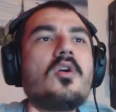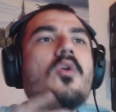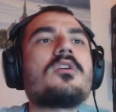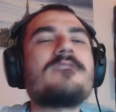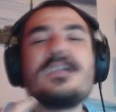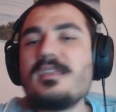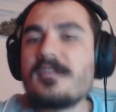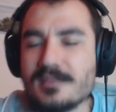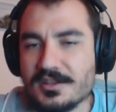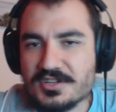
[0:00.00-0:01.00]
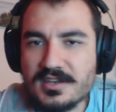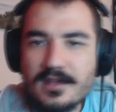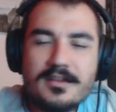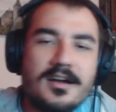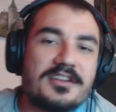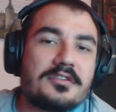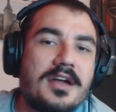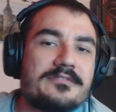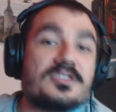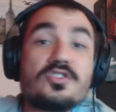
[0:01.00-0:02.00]
or if I needed a legendary, I'd
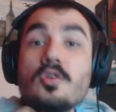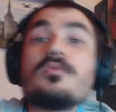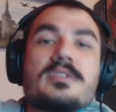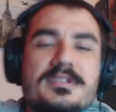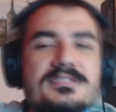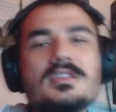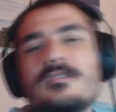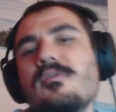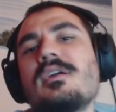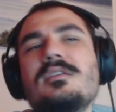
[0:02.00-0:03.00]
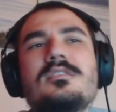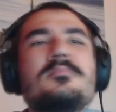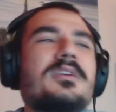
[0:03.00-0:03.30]
craft it golden instead of regular,